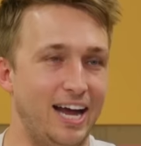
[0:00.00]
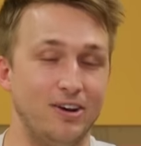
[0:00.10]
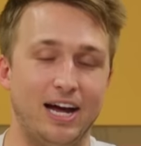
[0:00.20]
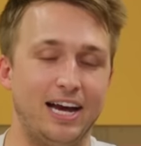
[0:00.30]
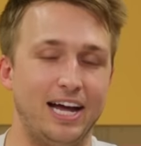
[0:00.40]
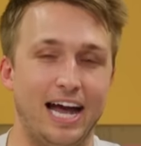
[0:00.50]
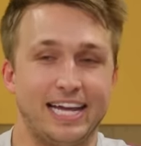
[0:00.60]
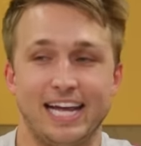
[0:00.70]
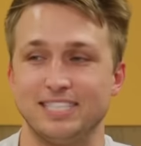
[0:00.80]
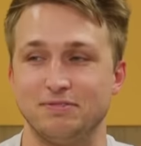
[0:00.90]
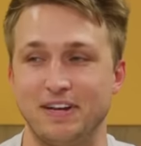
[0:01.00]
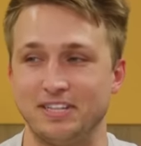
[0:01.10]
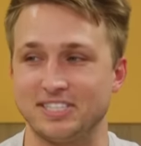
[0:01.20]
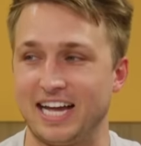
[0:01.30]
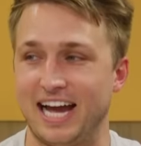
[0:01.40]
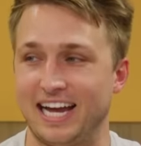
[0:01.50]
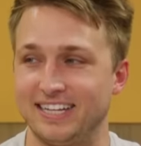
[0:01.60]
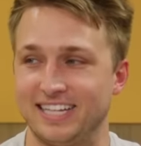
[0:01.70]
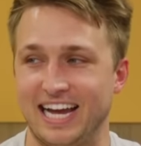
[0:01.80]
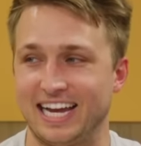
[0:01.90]
I don't know how to, I can't defend this guy.
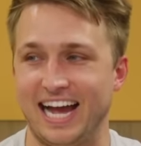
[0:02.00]
Like,